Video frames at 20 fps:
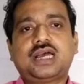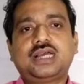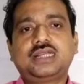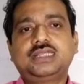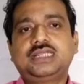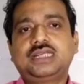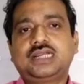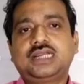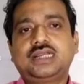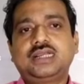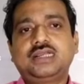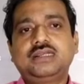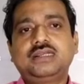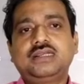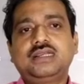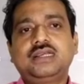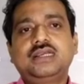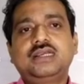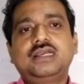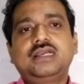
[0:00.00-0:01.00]
are
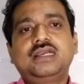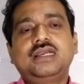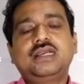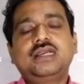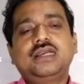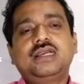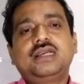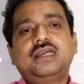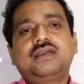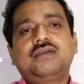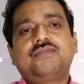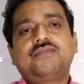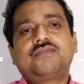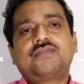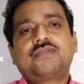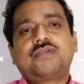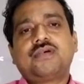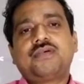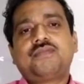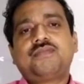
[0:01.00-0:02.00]
taken
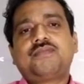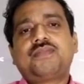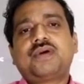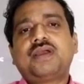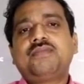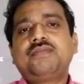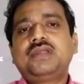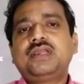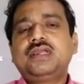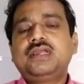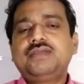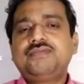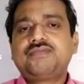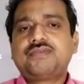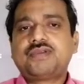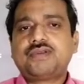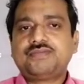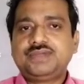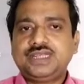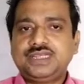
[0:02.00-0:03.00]
primarily
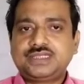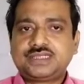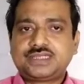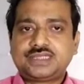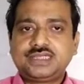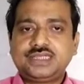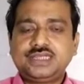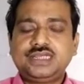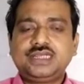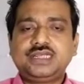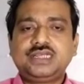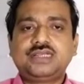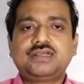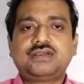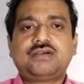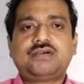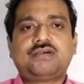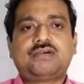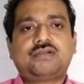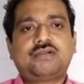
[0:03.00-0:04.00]
from history
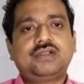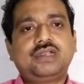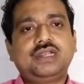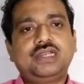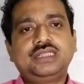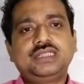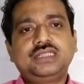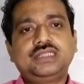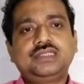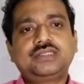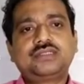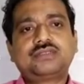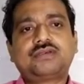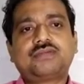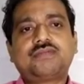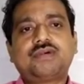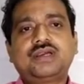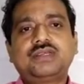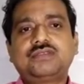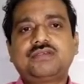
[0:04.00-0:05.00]
or legends
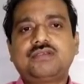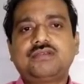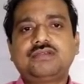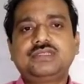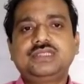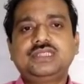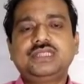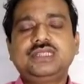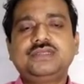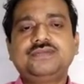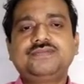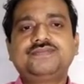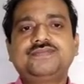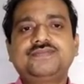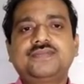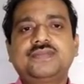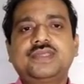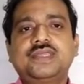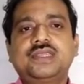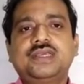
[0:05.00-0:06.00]
or mythology.
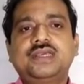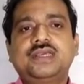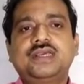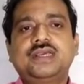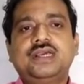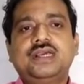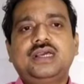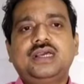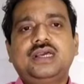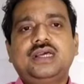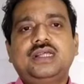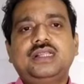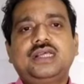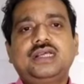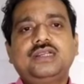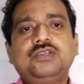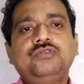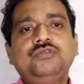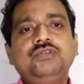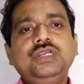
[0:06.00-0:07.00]

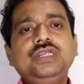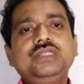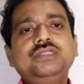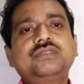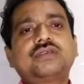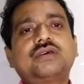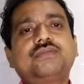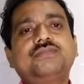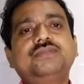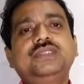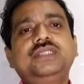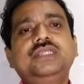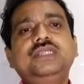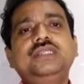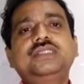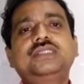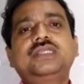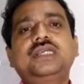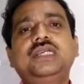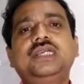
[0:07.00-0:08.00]
The doings of
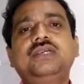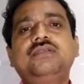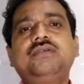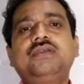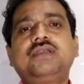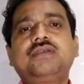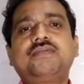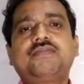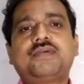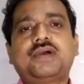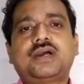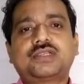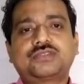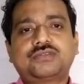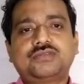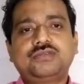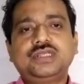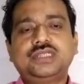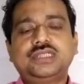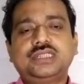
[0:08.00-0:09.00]
these heroic
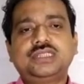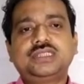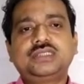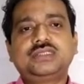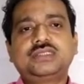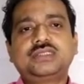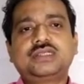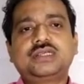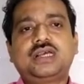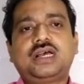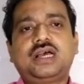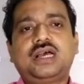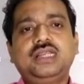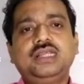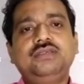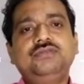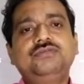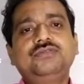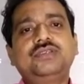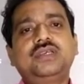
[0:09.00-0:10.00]
personages are
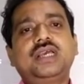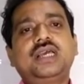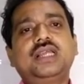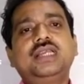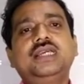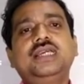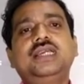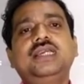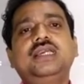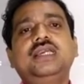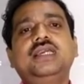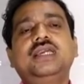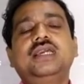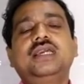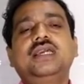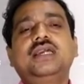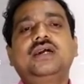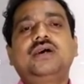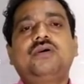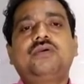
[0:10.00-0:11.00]
usually
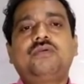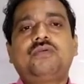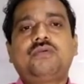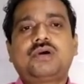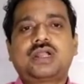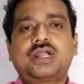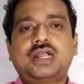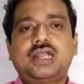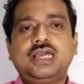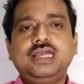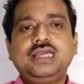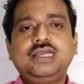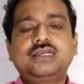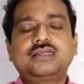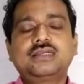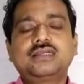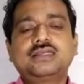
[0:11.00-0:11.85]
warlike,